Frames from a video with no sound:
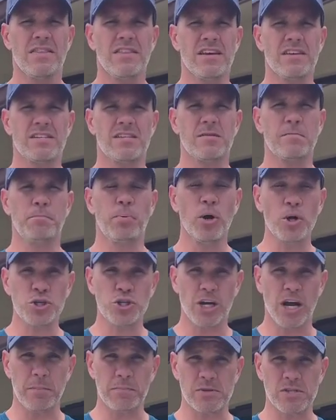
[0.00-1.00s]
the
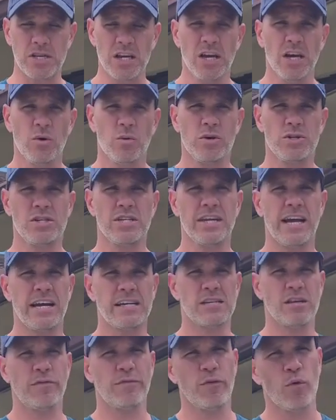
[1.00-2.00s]
push-ups, which
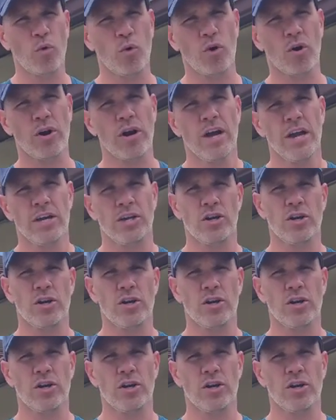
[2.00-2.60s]
test for